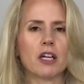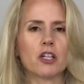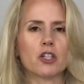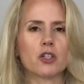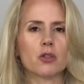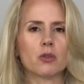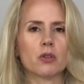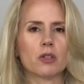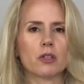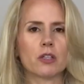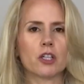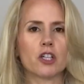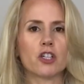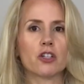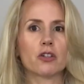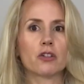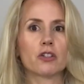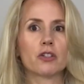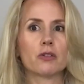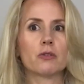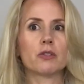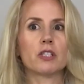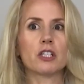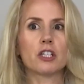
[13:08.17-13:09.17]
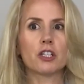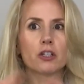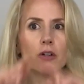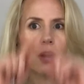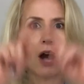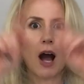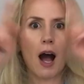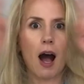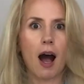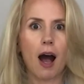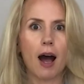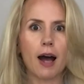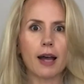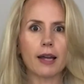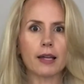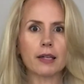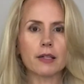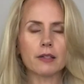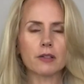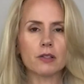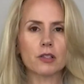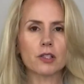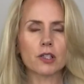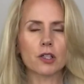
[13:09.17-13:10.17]
sure that you're using your
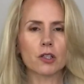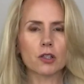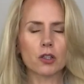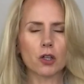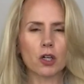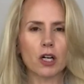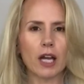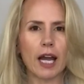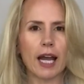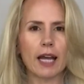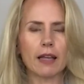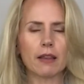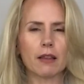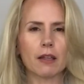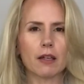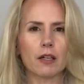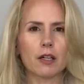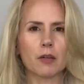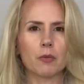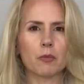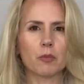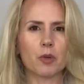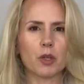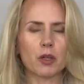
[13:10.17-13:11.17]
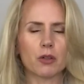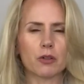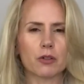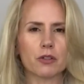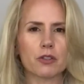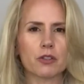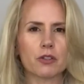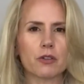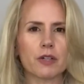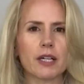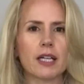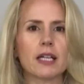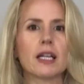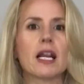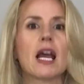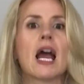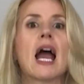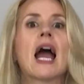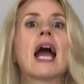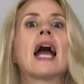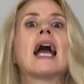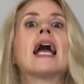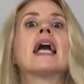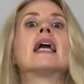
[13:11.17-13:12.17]
eyes to look at the computer screen
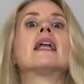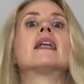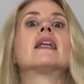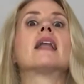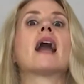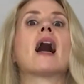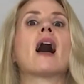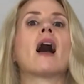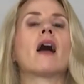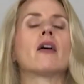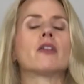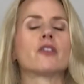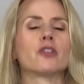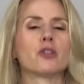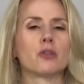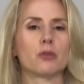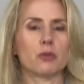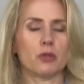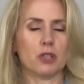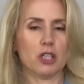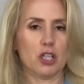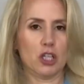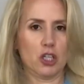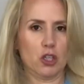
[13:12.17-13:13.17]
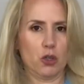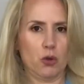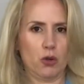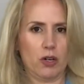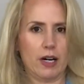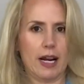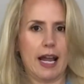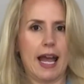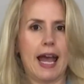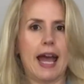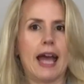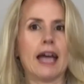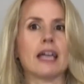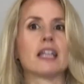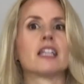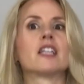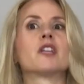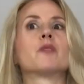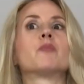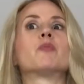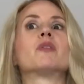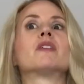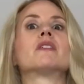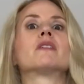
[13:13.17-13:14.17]
and not using your head
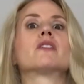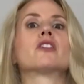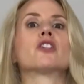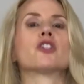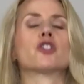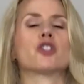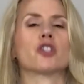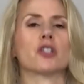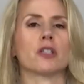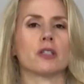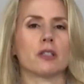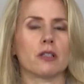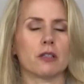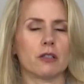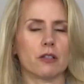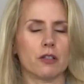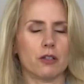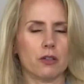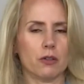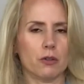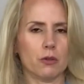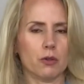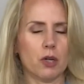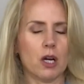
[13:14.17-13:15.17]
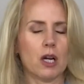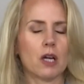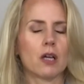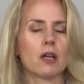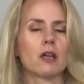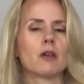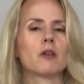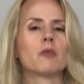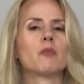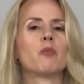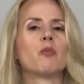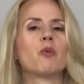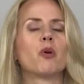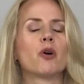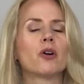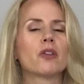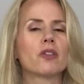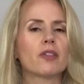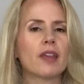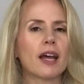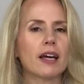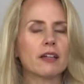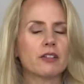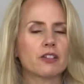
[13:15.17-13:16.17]
position to put
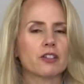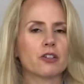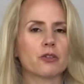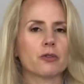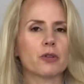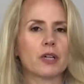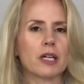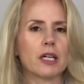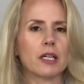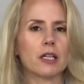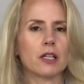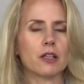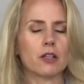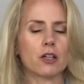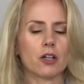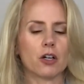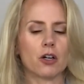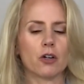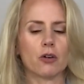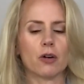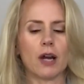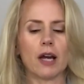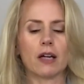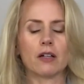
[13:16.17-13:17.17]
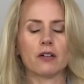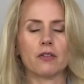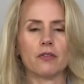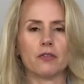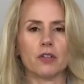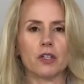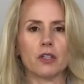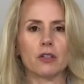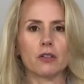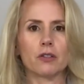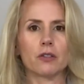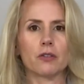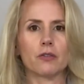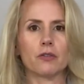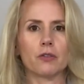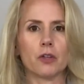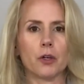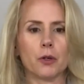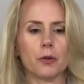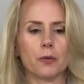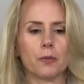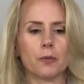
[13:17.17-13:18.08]
that screen in the correct field of view.